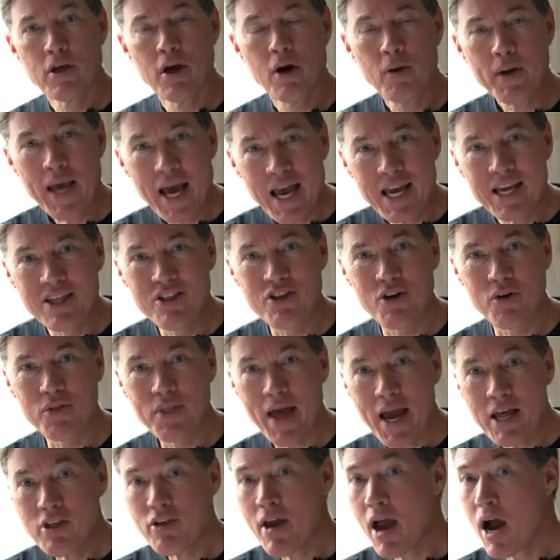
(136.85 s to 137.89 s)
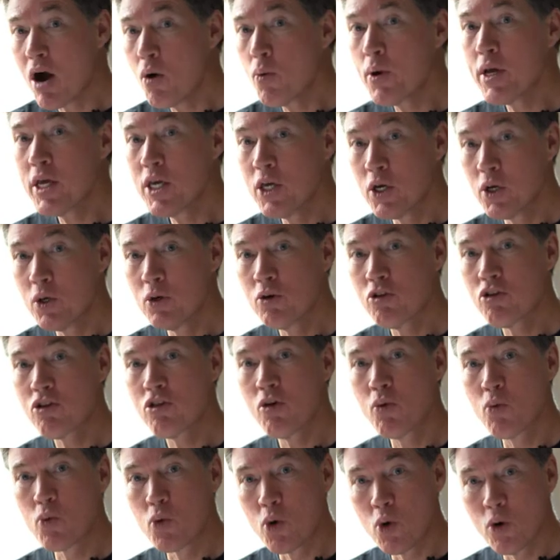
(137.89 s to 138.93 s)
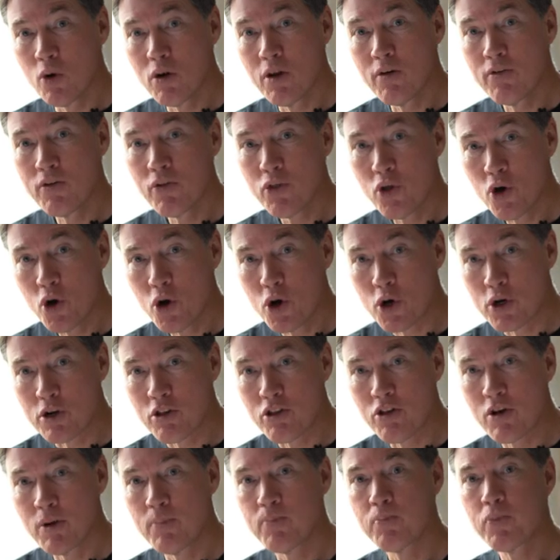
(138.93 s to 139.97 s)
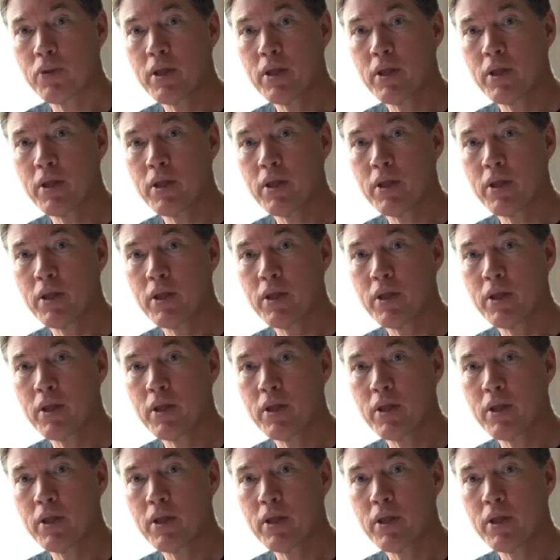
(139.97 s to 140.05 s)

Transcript: Okay, so that's how we use the rule of thirds.